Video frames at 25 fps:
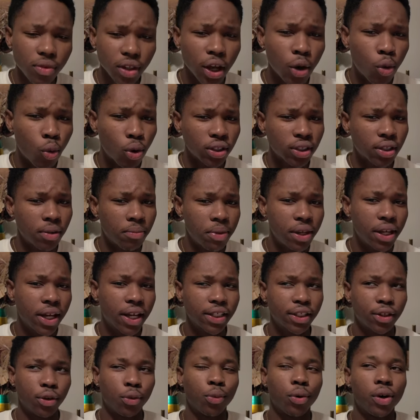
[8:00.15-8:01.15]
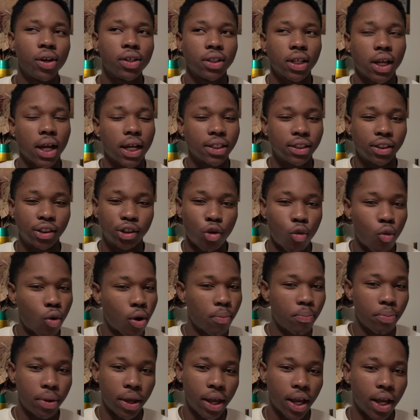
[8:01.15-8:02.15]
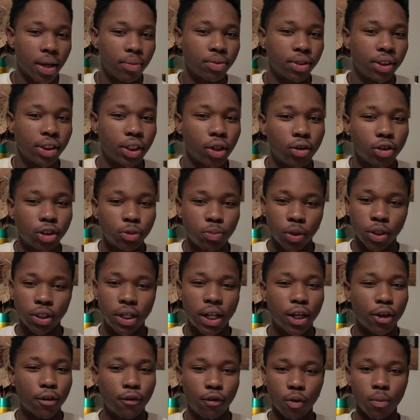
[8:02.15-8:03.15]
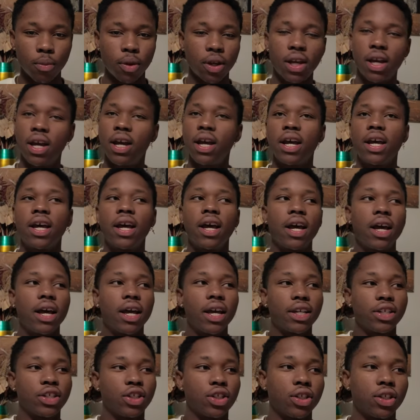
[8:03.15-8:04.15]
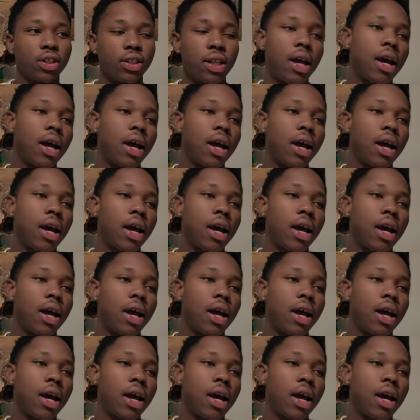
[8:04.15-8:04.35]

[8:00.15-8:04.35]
it wasn't me, because it was, like, I still wore pink, I'm still spun, like, you feel me? It's just